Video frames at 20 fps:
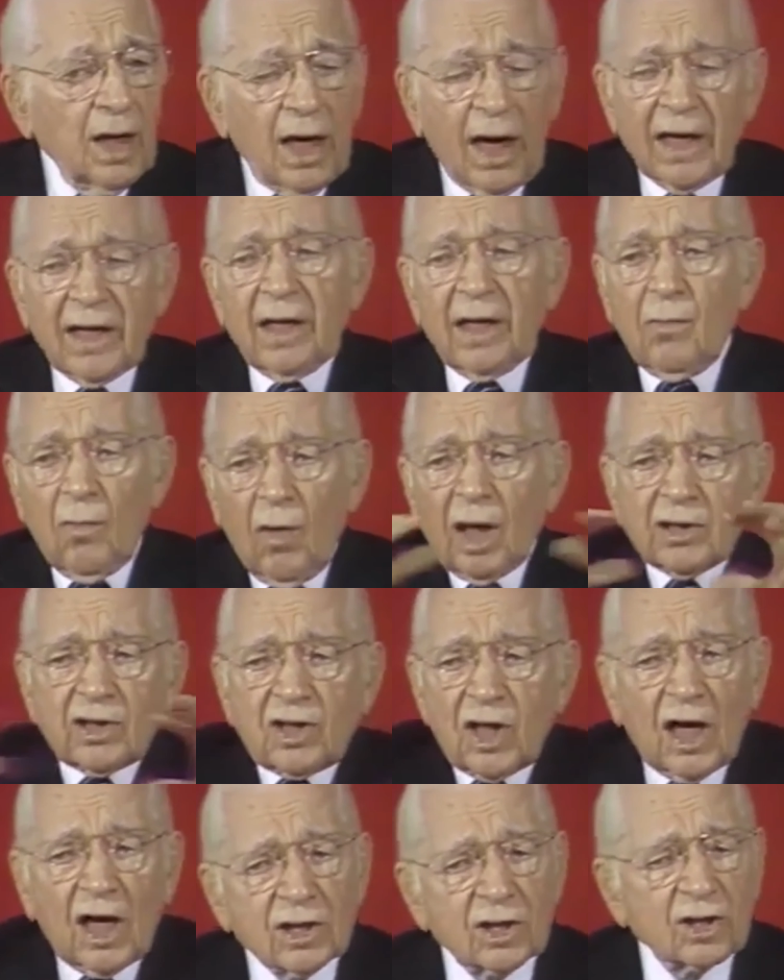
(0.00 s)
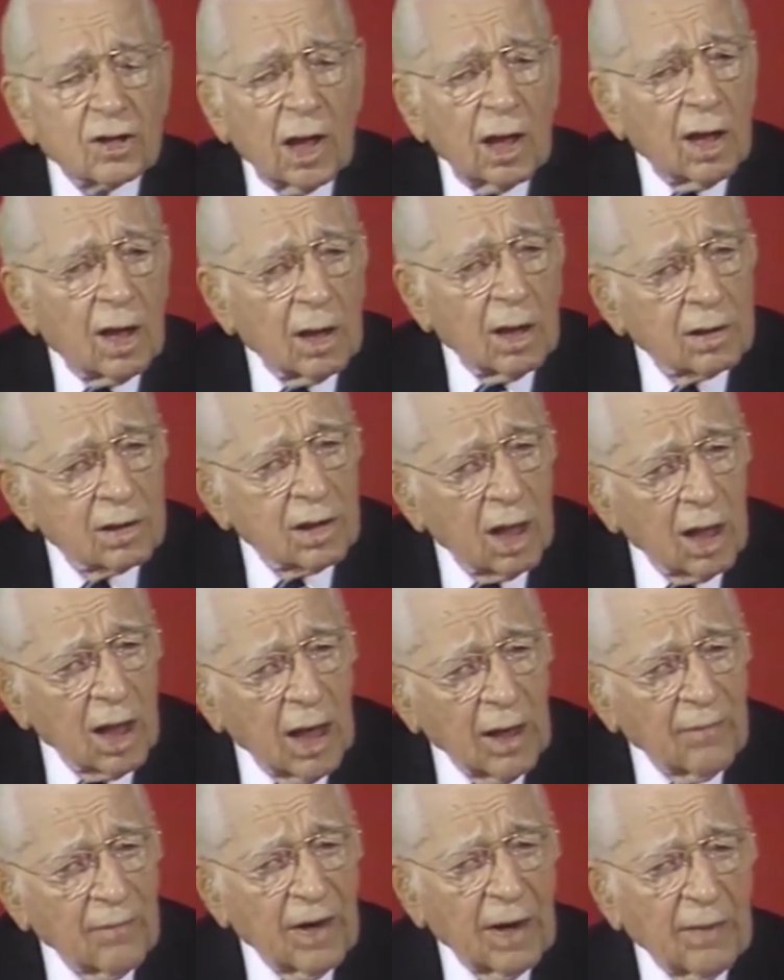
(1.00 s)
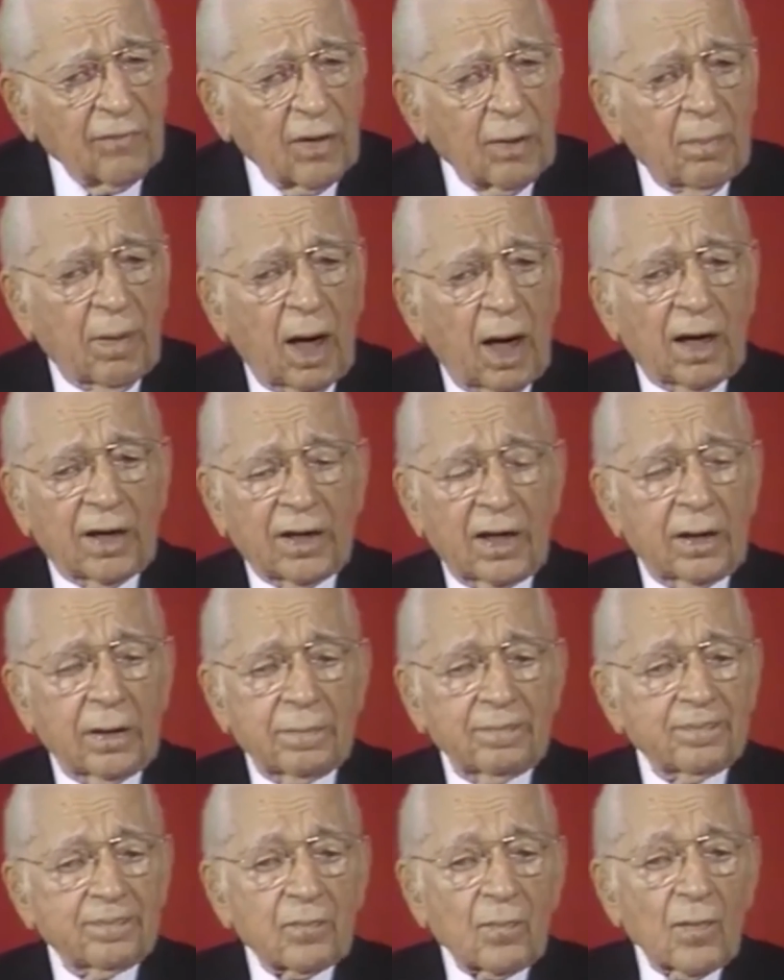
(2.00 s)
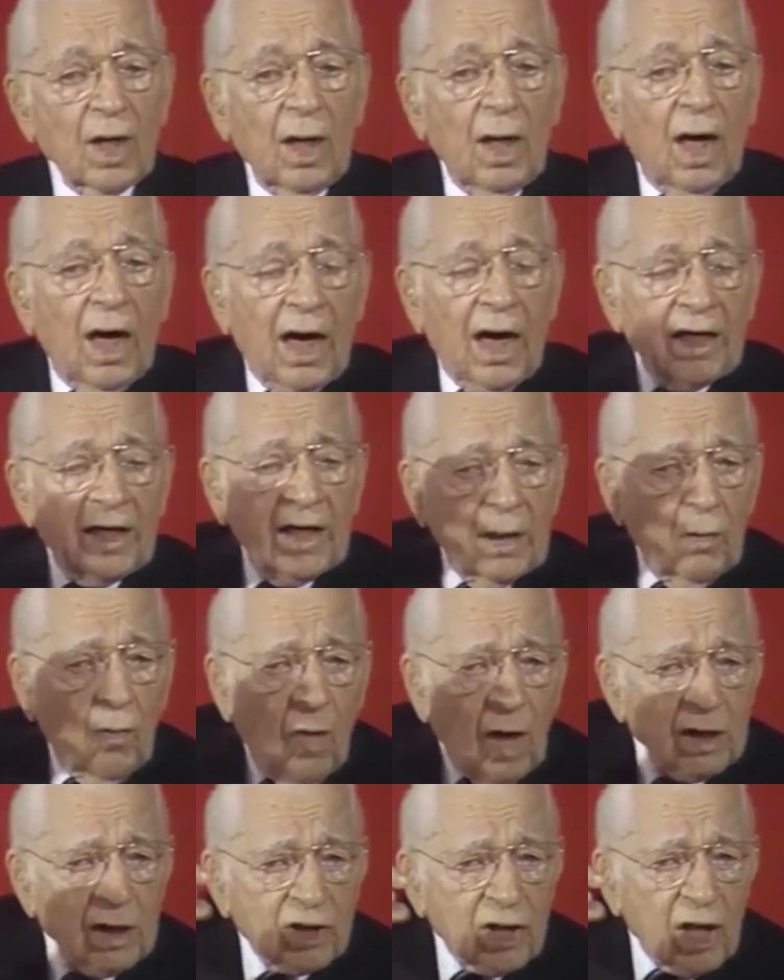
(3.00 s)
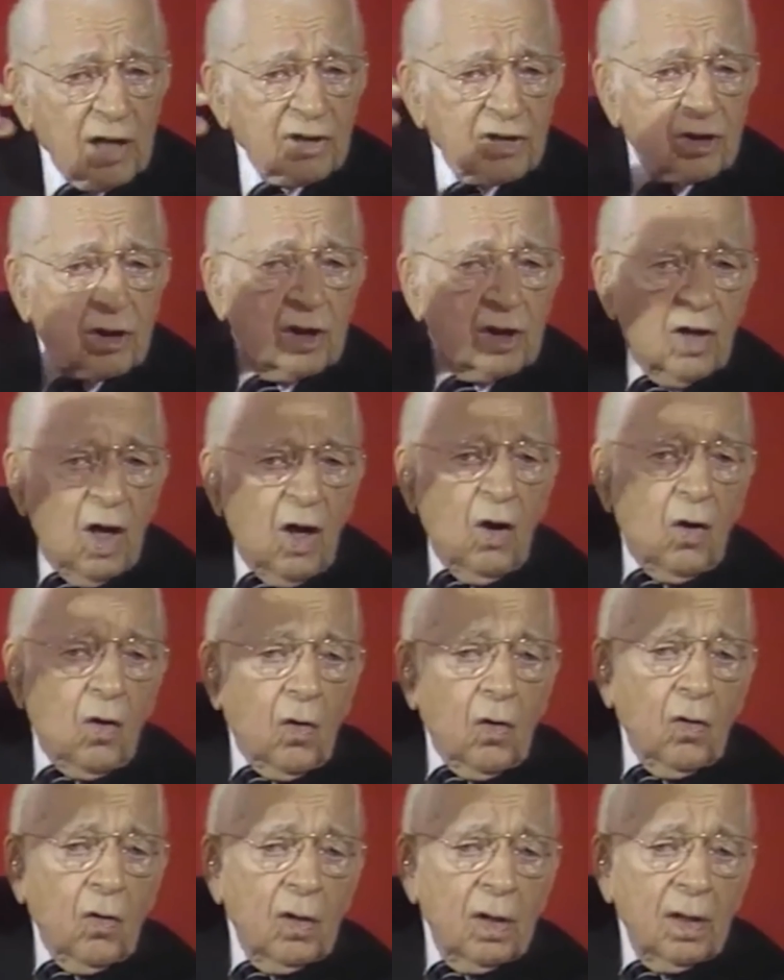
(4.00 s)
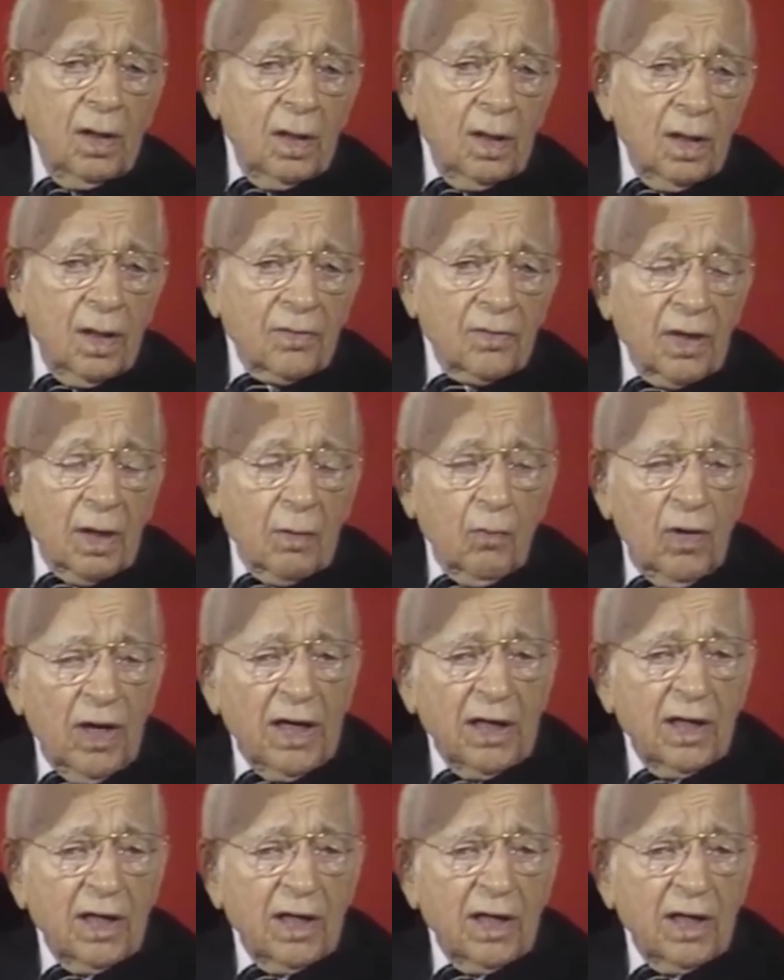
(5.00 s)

and he wants us to learn to love everybody, and he wants us to know that we